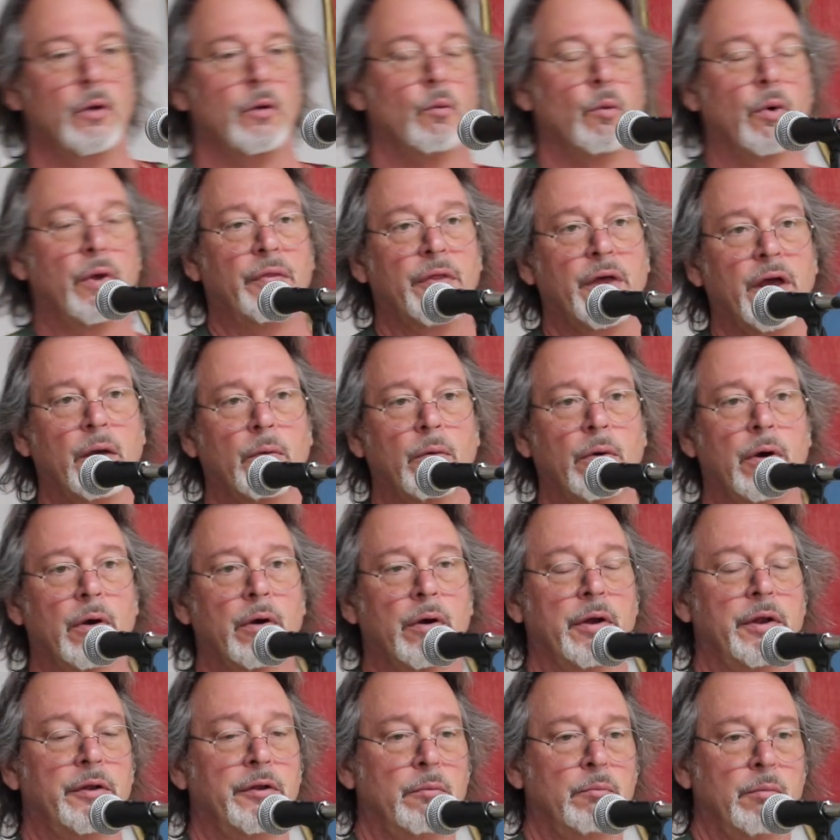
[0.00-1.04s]
when they
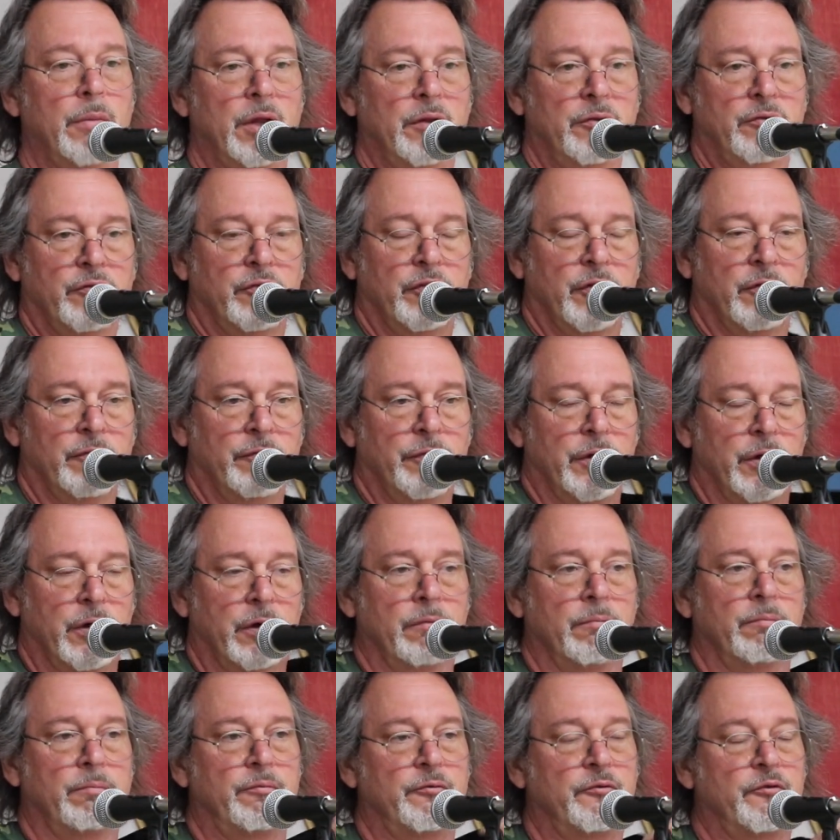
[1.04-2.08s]
were in the midst of
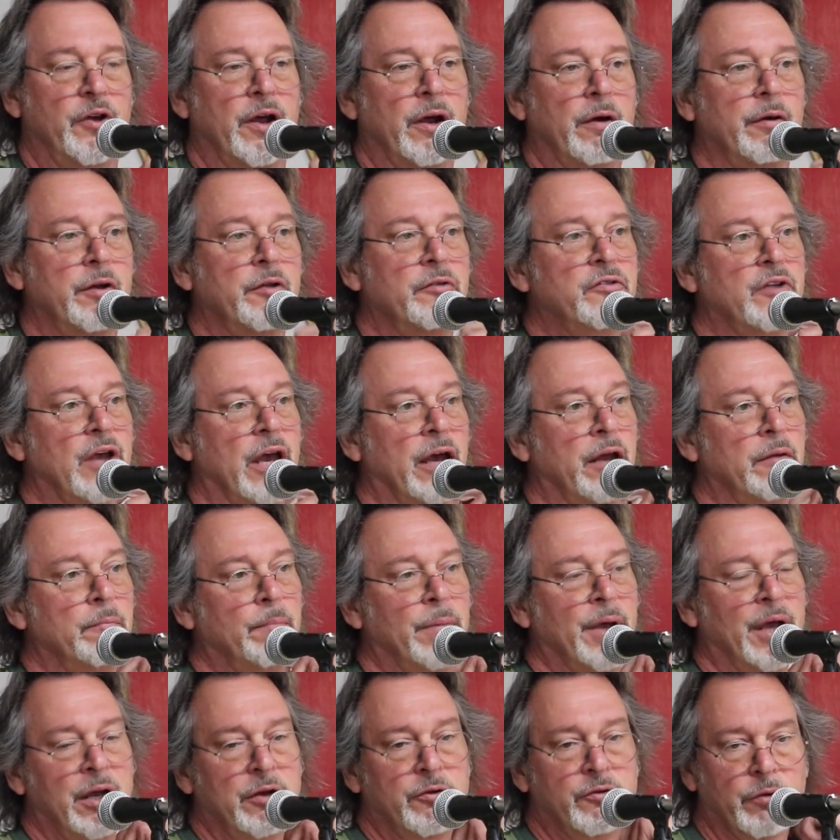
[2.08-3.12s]
their Fairness
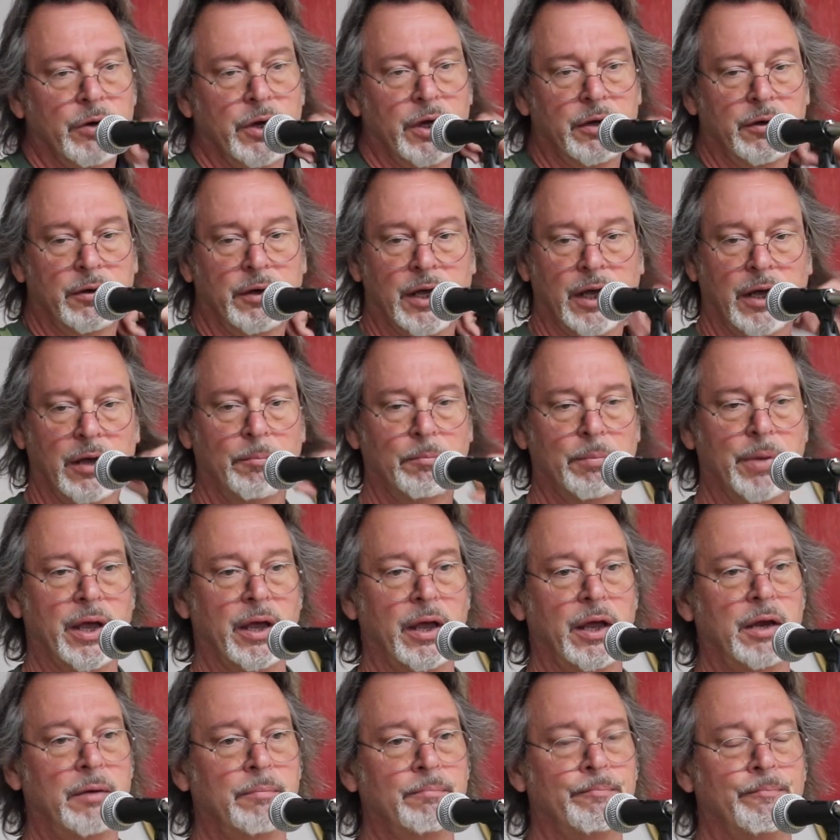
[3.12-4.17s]
at Patriot
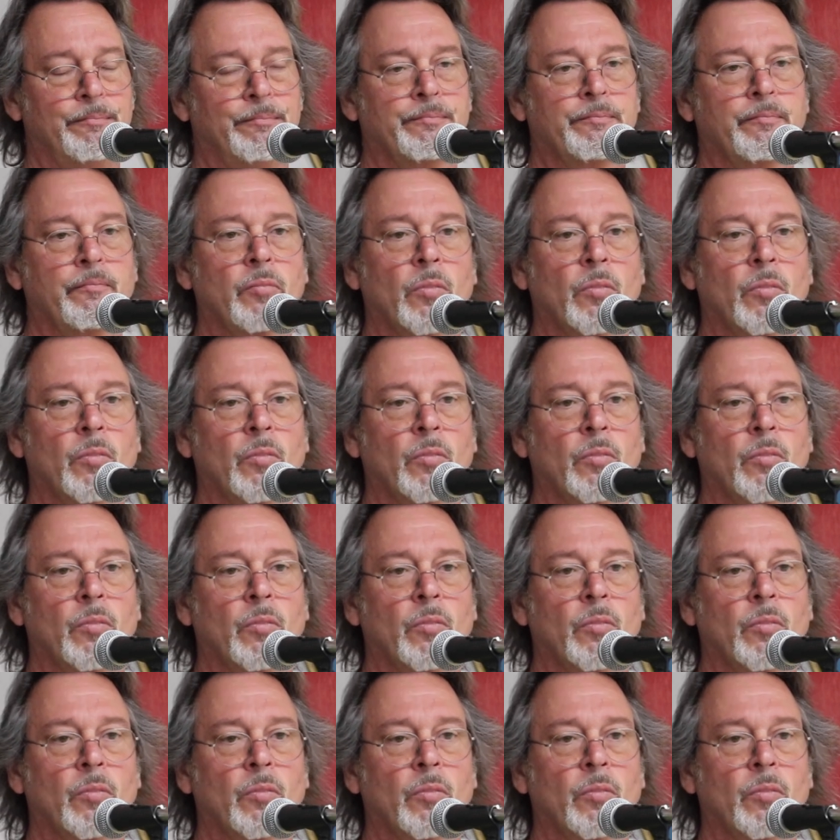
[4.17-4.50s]
campaign.